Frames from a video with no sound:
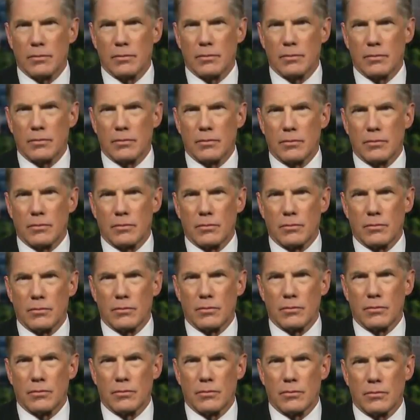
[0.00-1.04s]

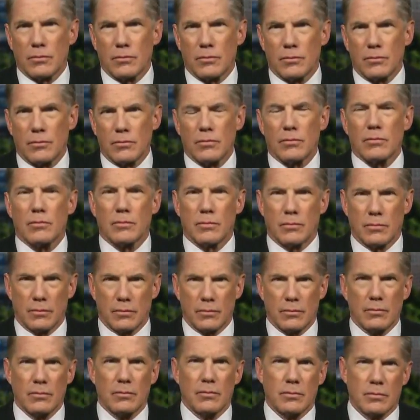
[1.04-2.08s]

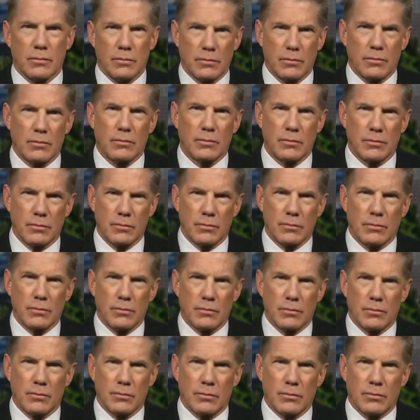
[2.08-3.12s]
This person isn't speaking.